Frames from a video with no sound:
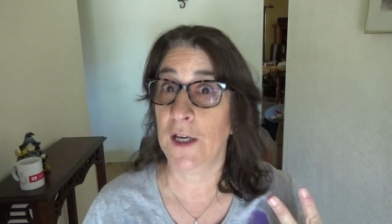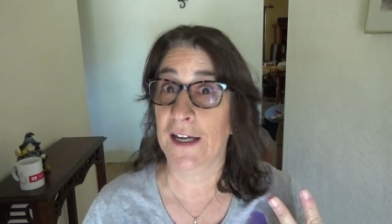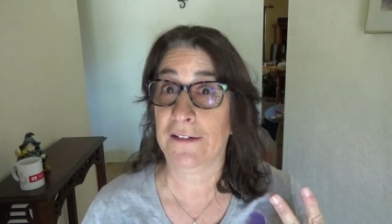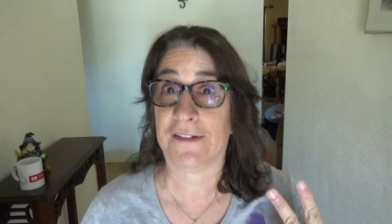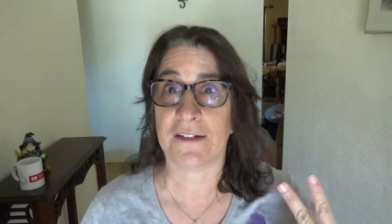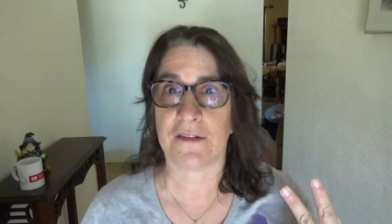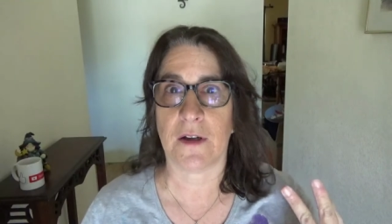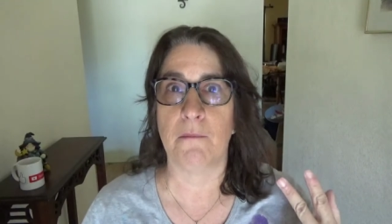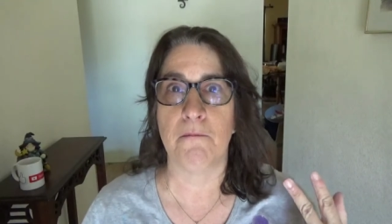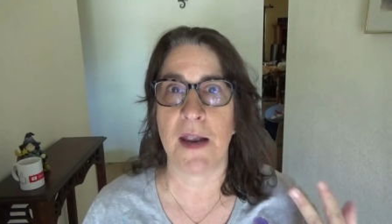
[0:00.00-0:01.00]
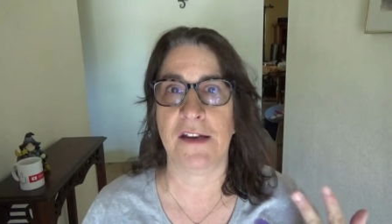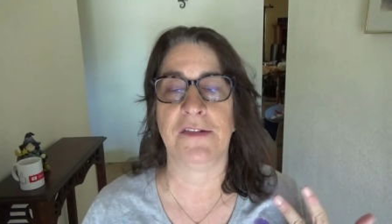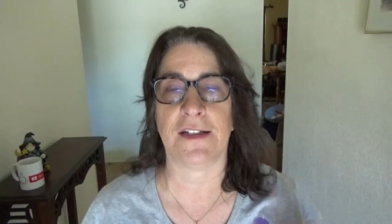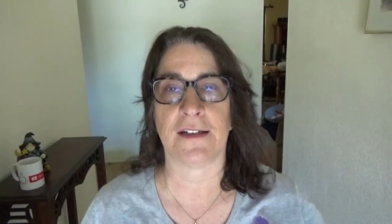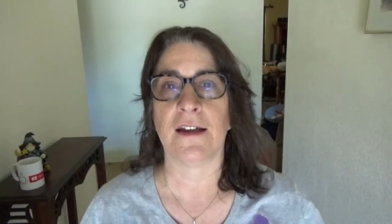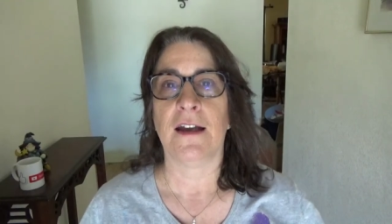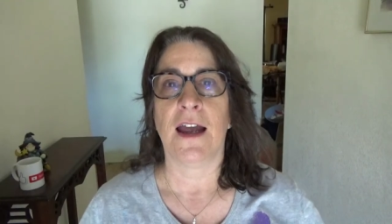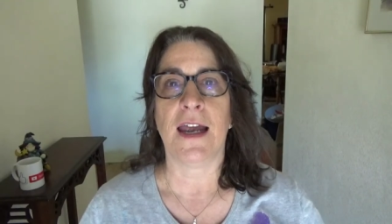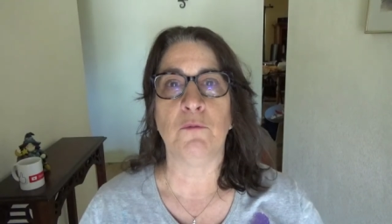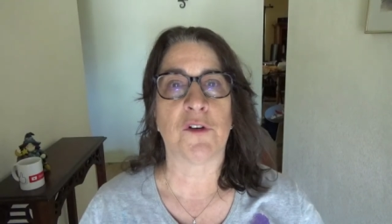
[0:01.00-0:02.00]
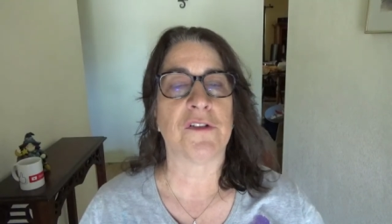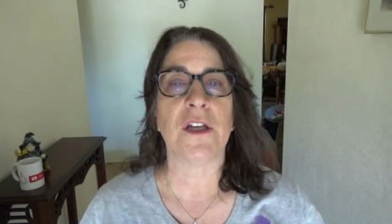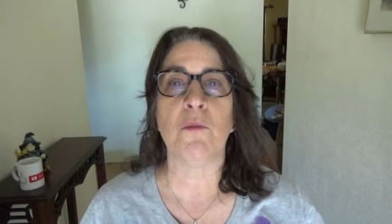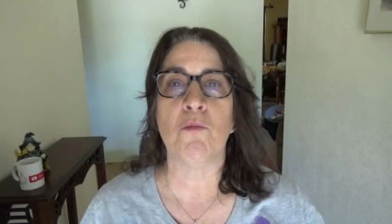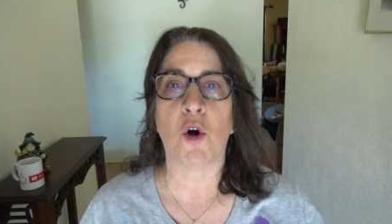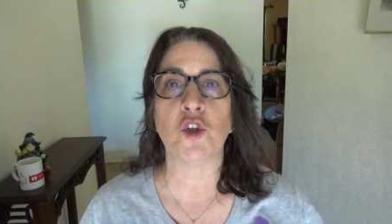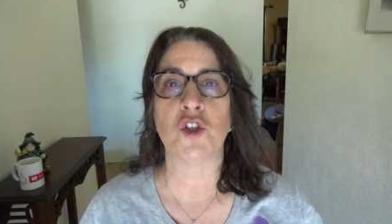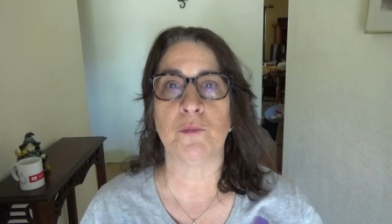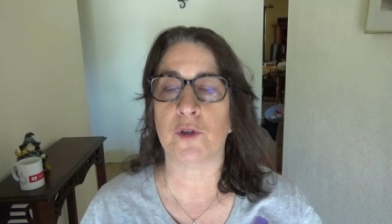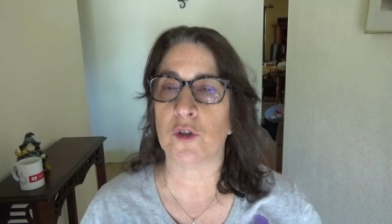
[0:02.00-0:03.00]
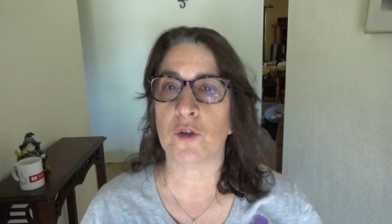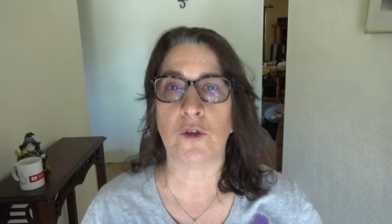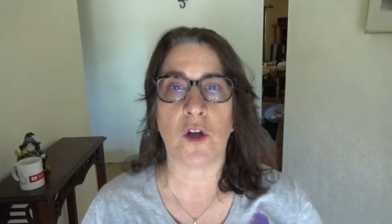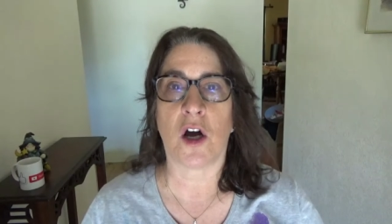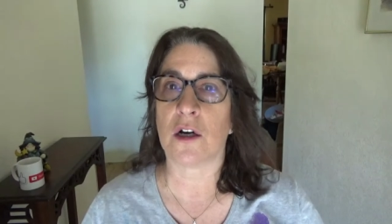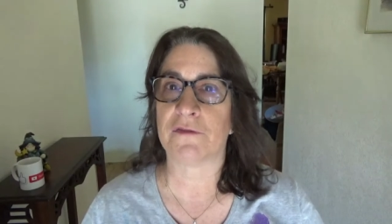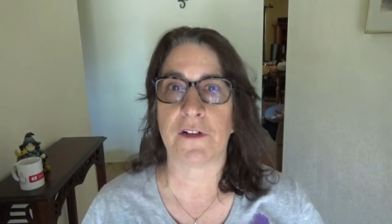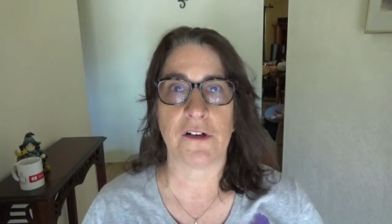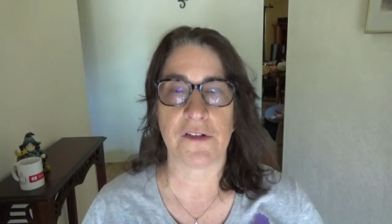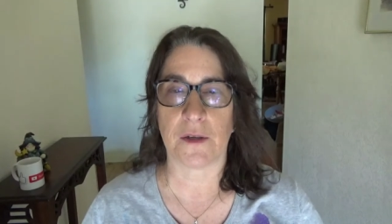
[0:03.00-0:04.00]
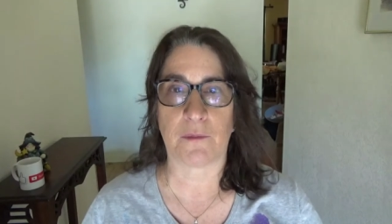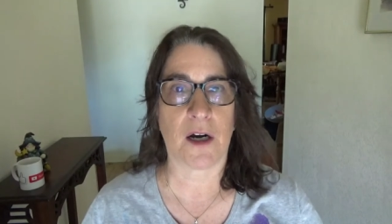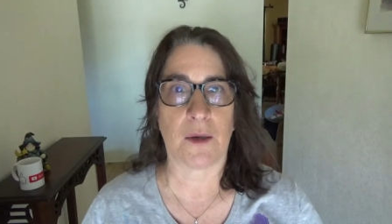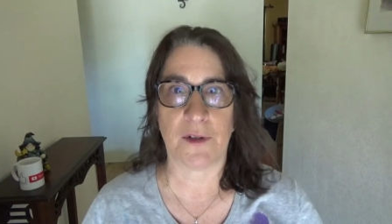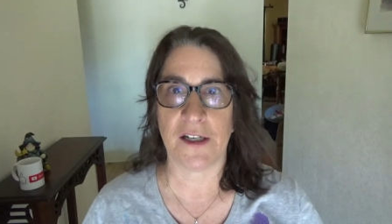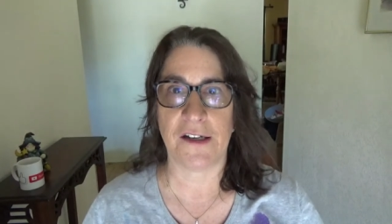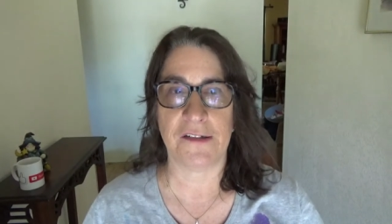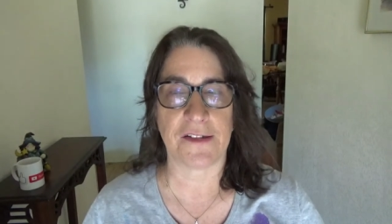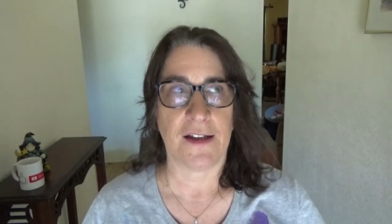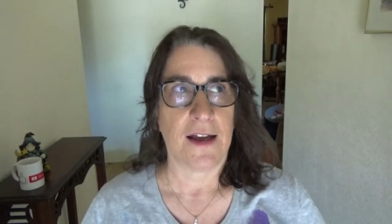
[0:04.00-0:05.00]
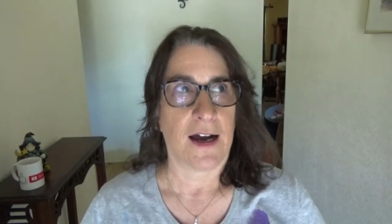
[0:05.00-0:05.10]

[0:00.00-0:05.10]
weeks, that's amazing. And we're seeing multiple offers on properties.